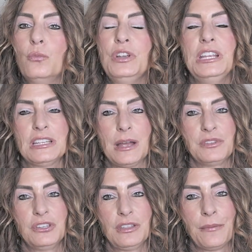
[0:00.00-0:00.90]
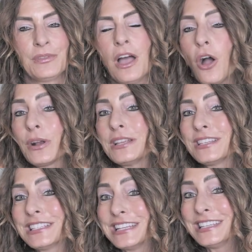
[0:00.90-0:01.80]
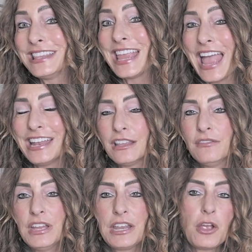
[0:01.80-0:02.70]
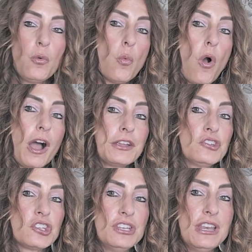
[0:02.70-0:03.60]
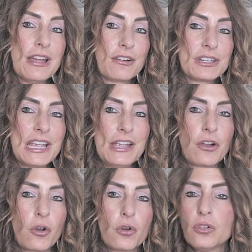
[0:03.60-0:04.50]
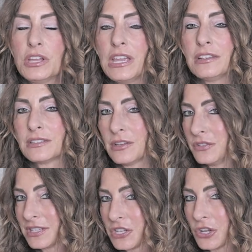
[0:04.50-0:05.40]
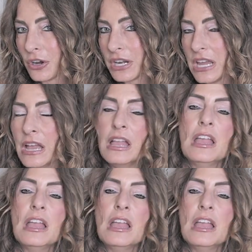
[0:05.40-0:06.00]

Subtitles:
We need time to do that. All right, so let's get to the end of the video, why you should never take early Social Security.